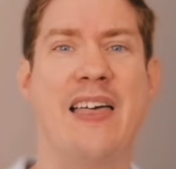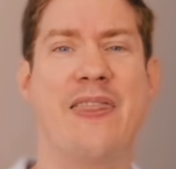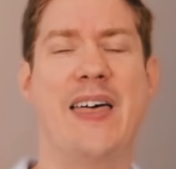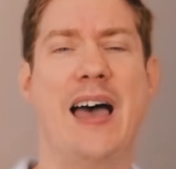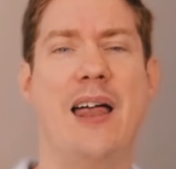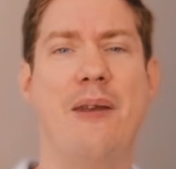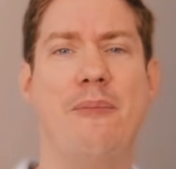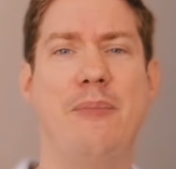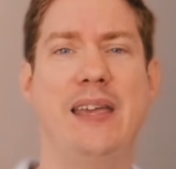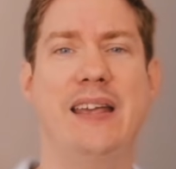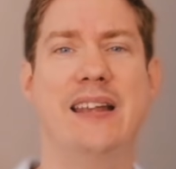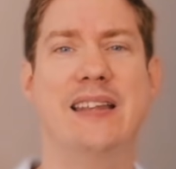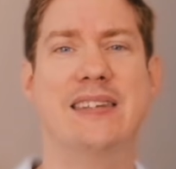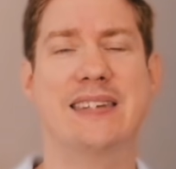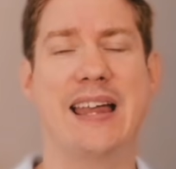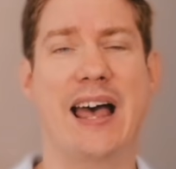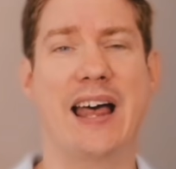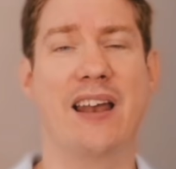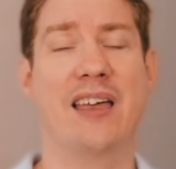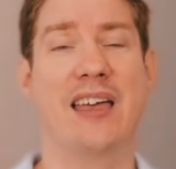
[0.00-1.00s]
that
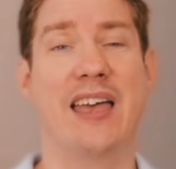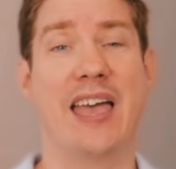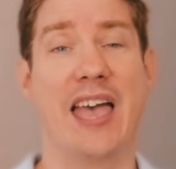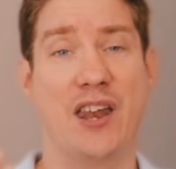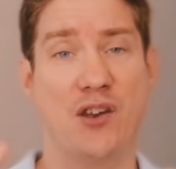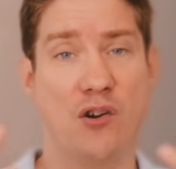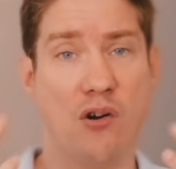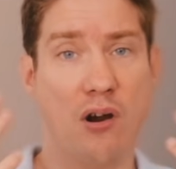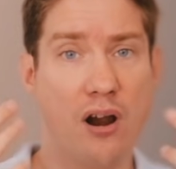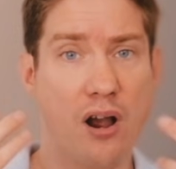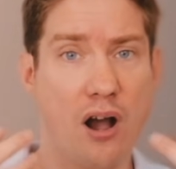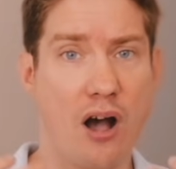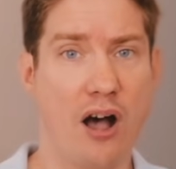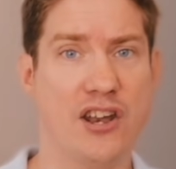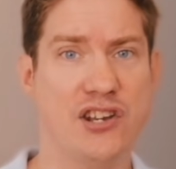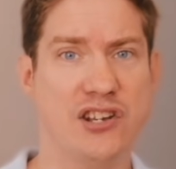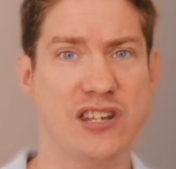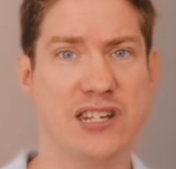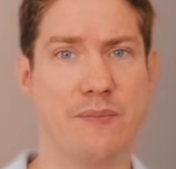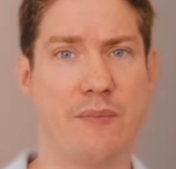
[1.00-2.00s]
means that in your
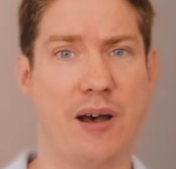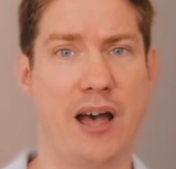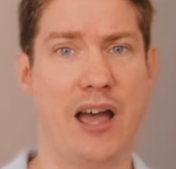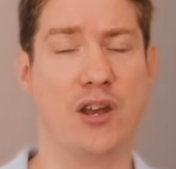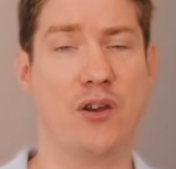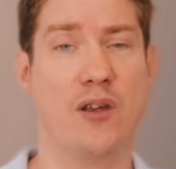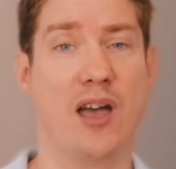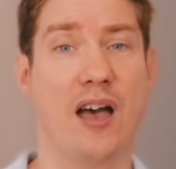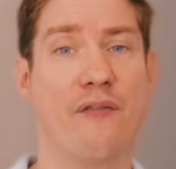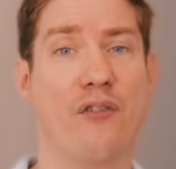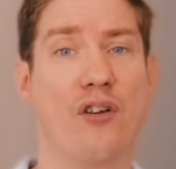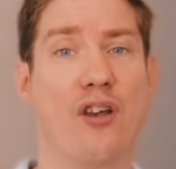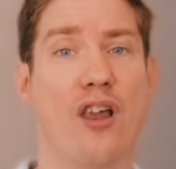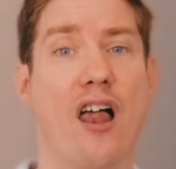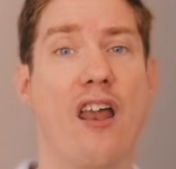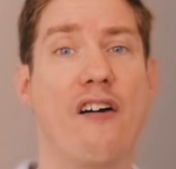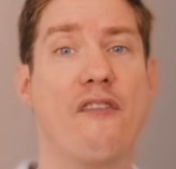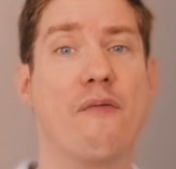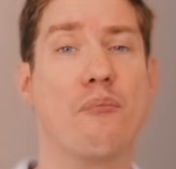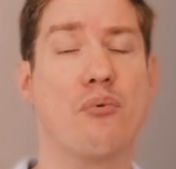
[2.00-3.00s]
unconscious mind, you have a
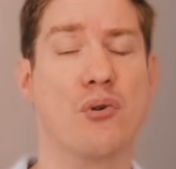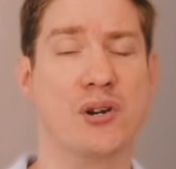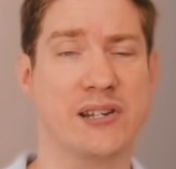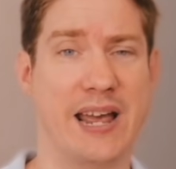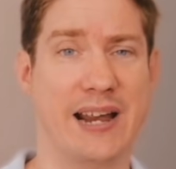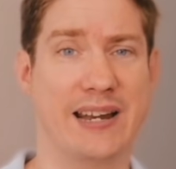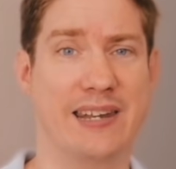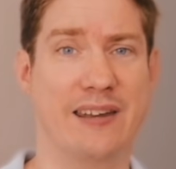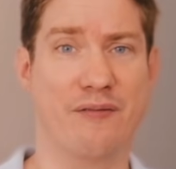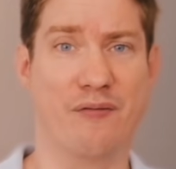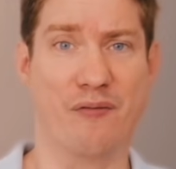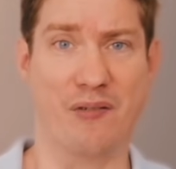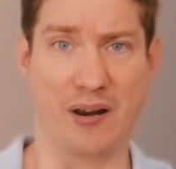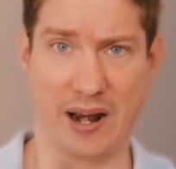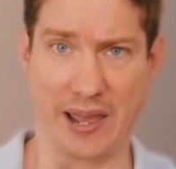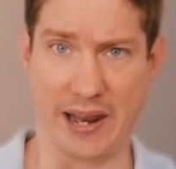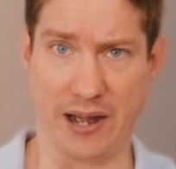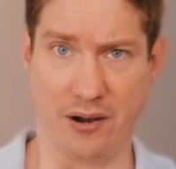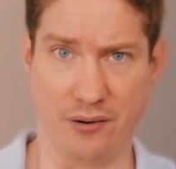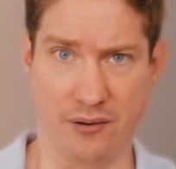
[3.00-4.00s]
lot of protective
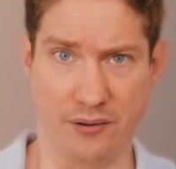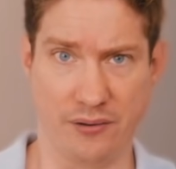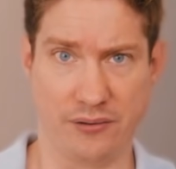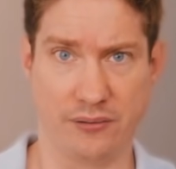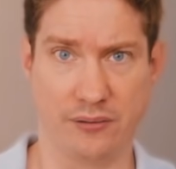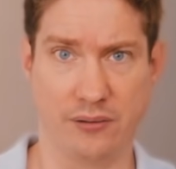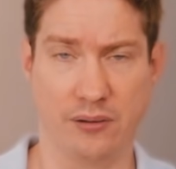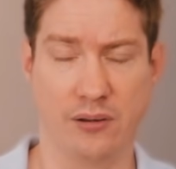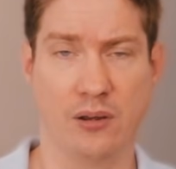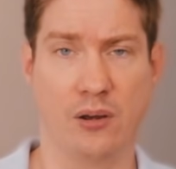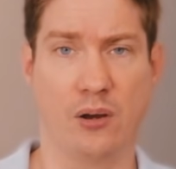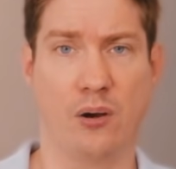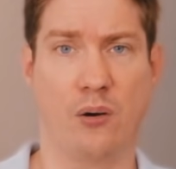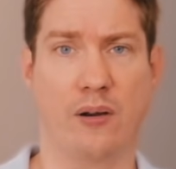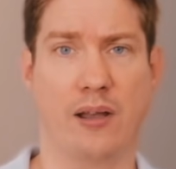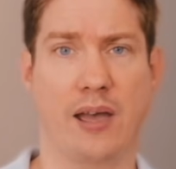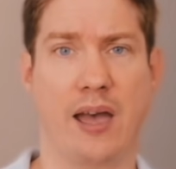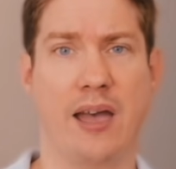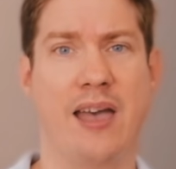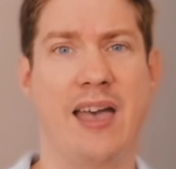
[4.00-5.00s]
layers,
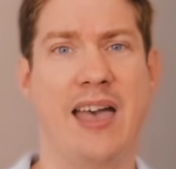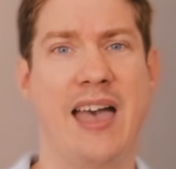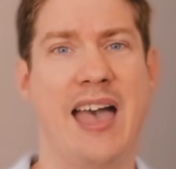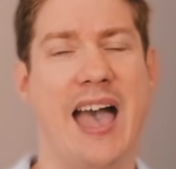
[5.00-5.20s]
okay?